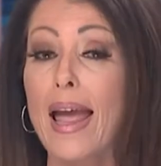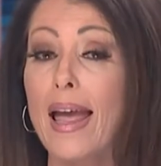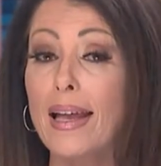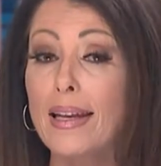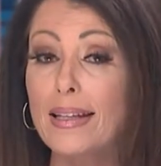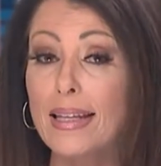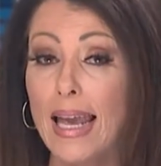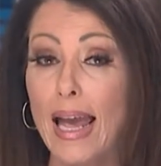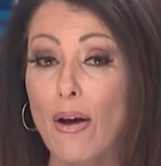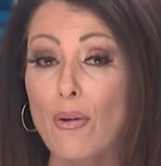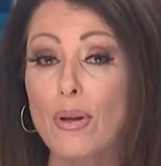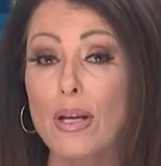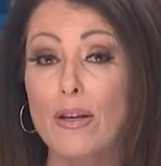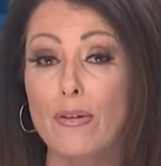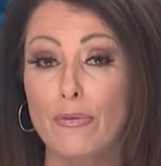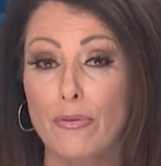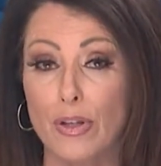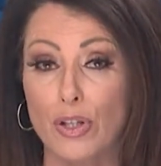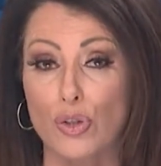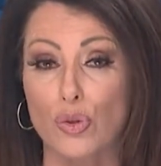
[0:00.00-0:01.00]
and county
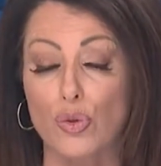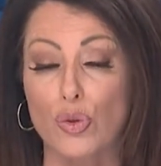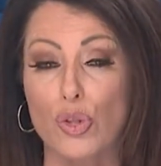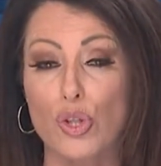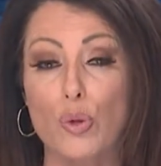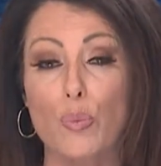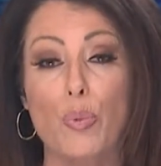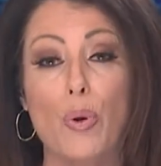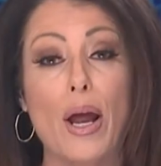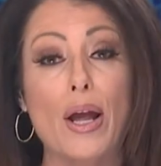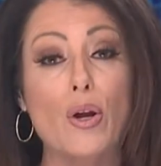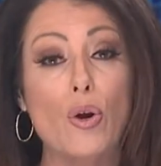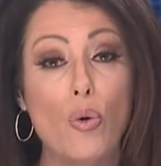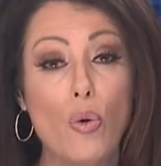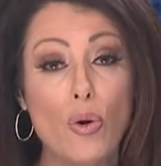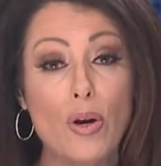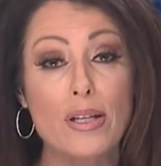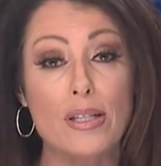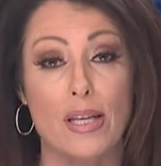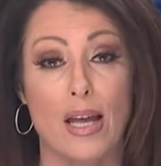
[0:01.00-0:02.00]
officials to
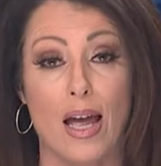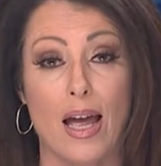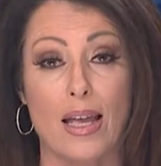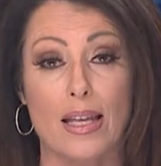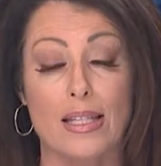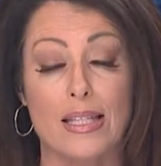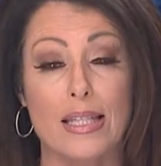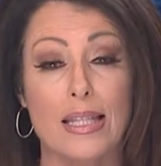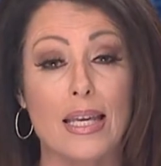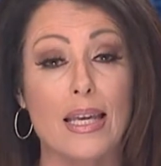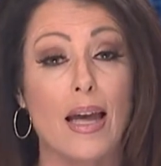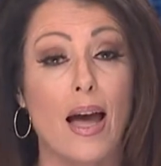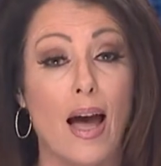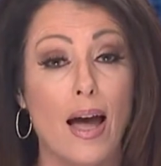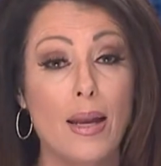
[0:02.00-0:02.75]
prioritize the